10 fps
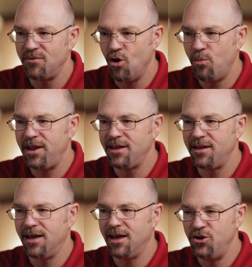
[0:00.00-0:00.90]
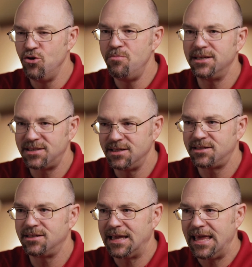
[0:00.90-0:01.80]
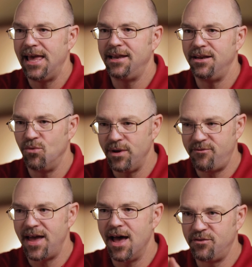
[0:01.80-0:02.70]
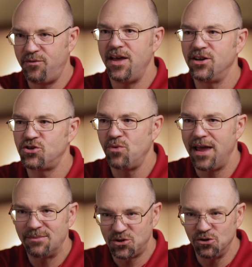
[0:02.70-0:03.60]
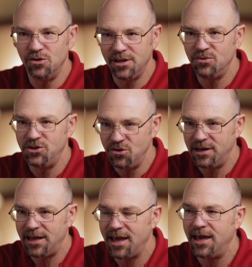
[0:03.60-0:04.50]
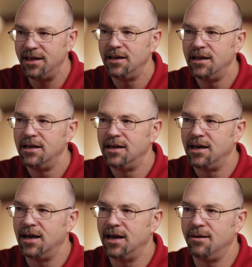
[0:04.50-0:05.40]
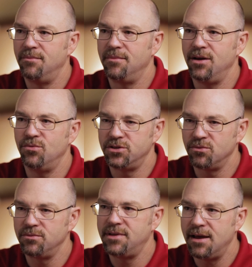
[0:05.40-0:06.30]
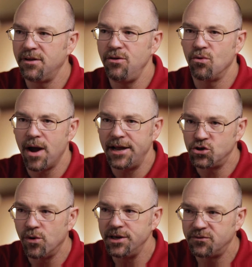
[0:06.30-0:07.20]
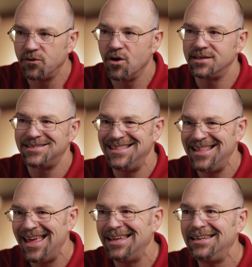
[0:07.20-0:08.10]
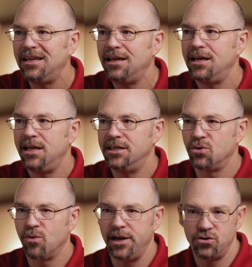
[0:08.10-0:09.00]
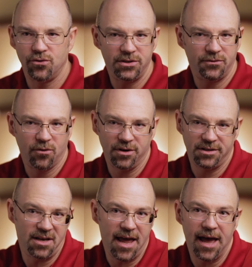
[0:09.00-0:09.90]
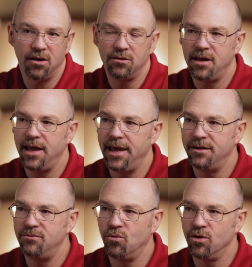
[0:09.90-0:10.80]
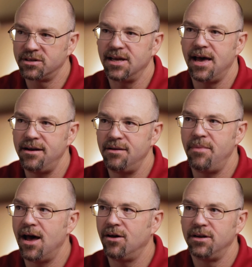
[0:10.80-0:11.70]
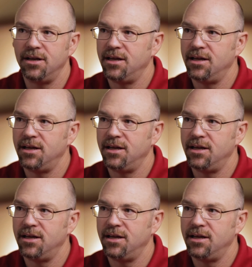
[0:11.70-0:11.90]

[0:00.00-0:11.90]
opening a new business again and we found fish, we absolutely would do it again. It was definitely the right choice for us then. It's the right choice for us now, and we're excited about